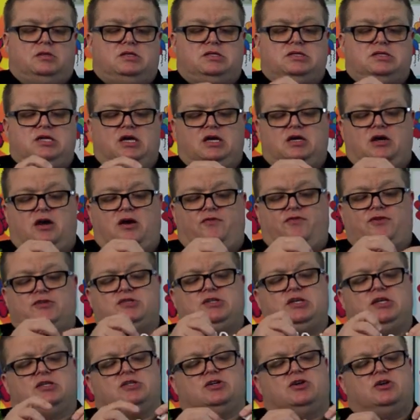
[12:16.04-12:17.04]
Take off
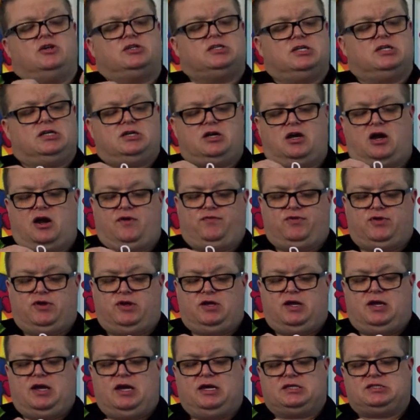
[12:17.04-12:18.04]
scissors and cut off the
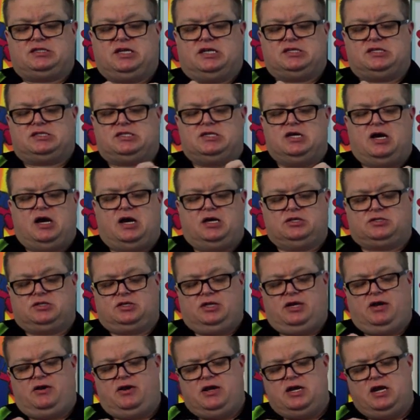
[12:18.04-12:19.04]
excess nozzle
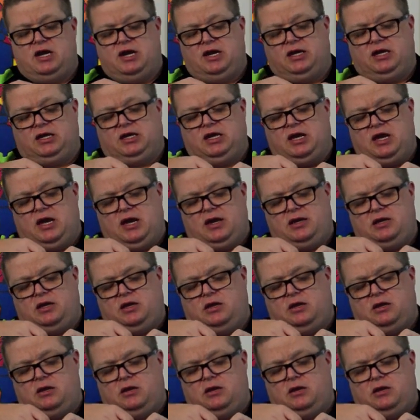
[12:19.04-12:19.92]
area again.